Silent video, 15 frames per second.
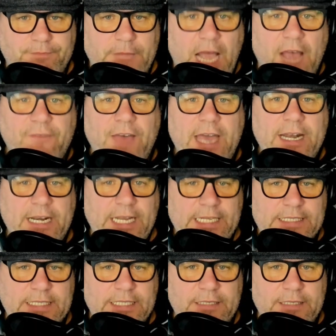I've had an
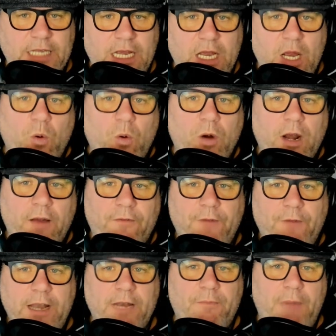incident where a
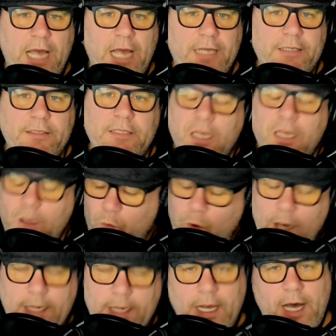friend of mine
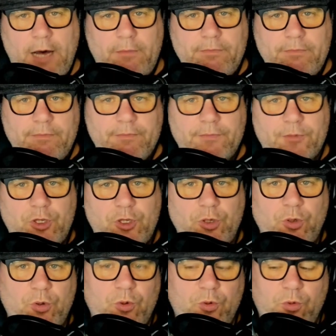went up
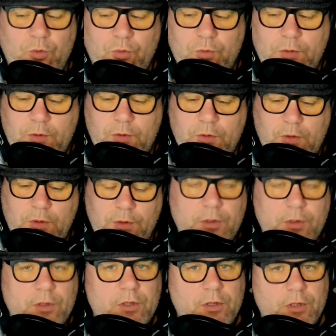to
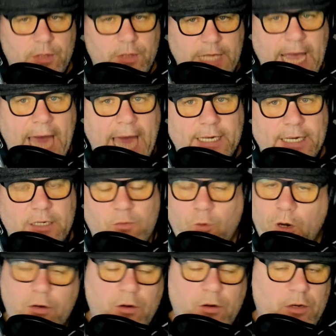the attic
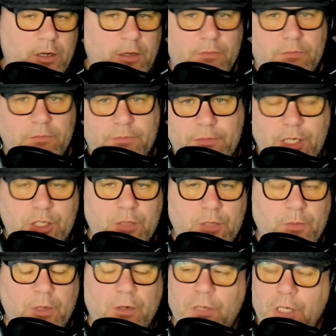working on a tissue
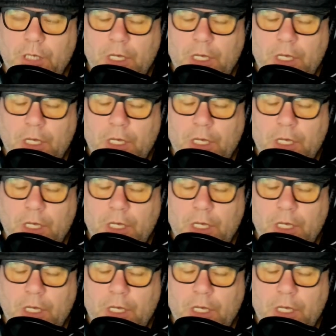mill,